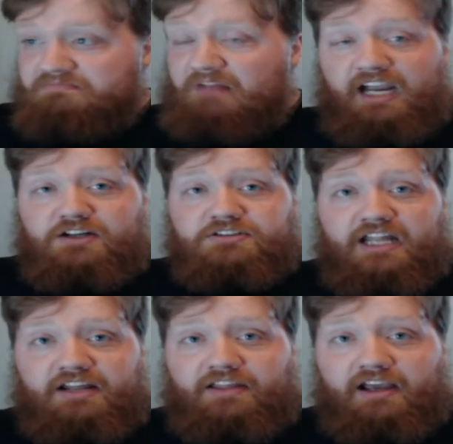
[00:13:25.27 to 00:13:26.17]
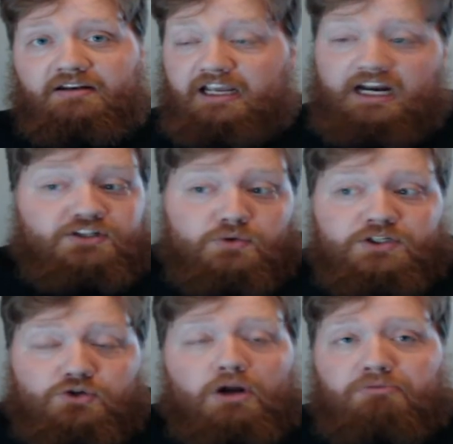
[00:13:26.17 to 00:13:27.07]
I understand that. And I do
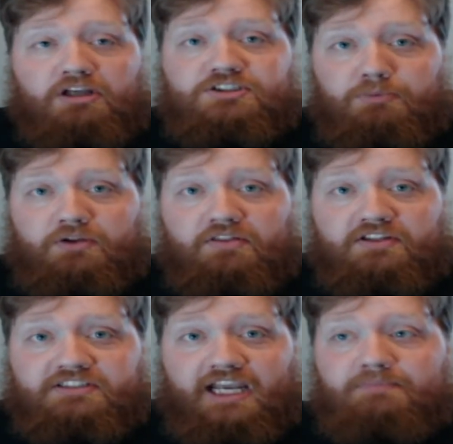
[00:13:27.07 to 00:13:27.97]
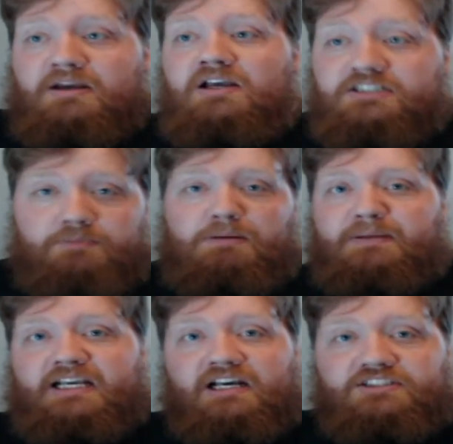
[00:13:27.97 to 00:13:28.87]
enjoy Rust more than this game, simply
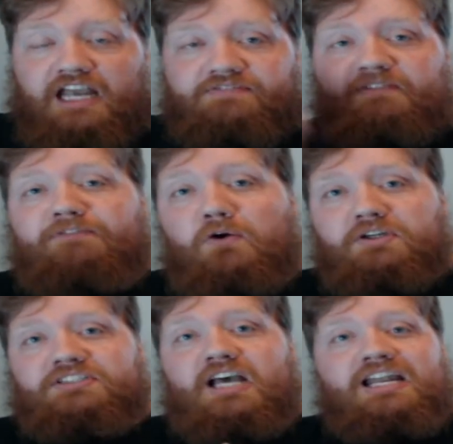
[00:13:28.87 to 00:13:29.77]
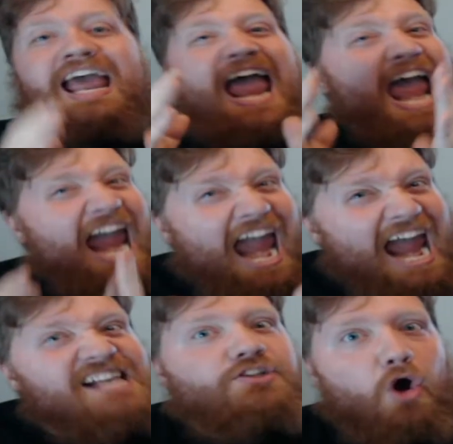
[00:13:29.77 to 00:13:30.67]
because you have to focus on
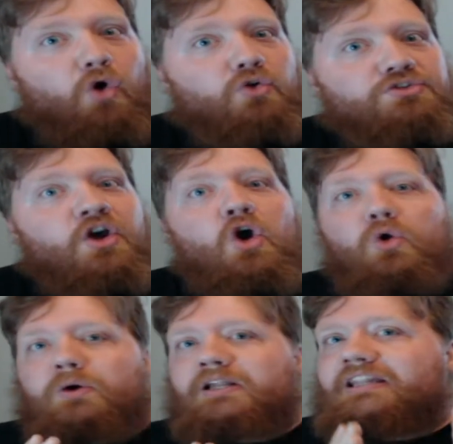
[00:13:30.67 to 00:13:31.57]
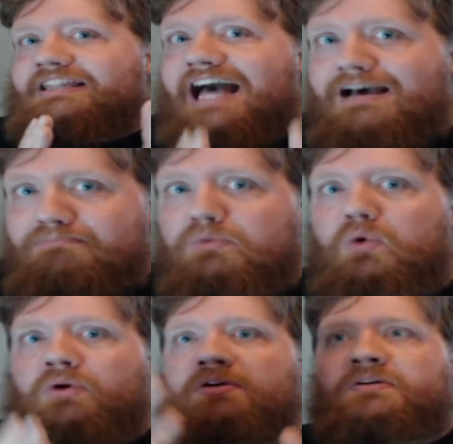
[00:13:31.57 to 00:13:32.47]
assholes who are a lot
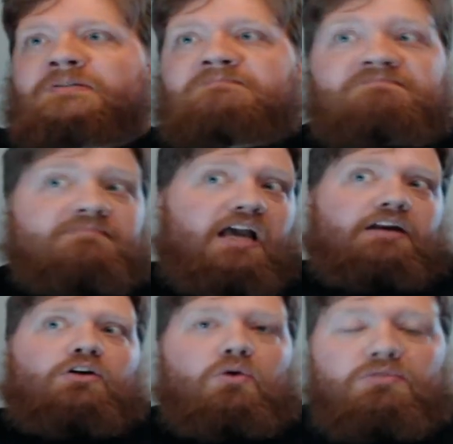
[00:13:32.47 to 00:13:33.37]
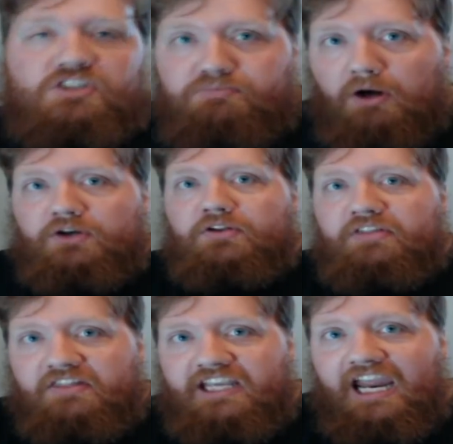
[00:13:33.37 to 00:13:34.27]
more, I don't know, smarter
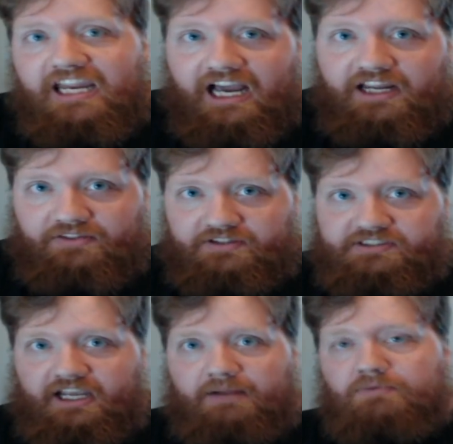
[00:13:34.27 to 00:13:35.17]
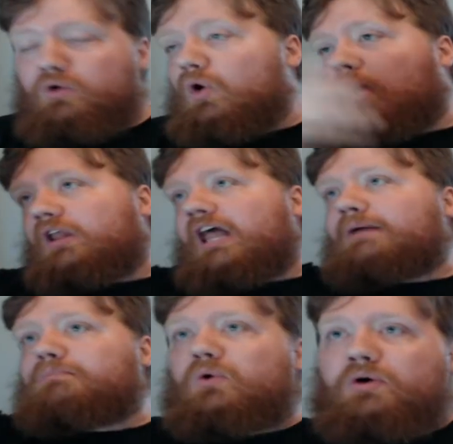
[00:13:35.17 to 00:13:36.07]
than the AI in this game, who are a
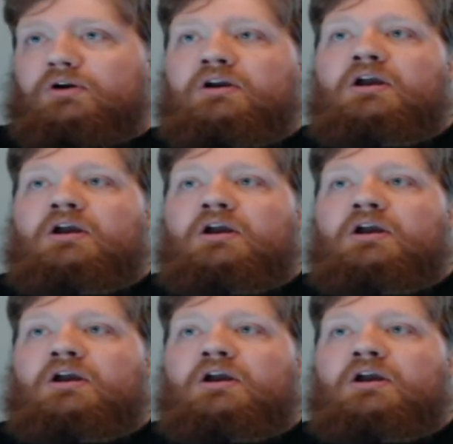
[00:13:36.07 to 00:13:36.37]
lot more,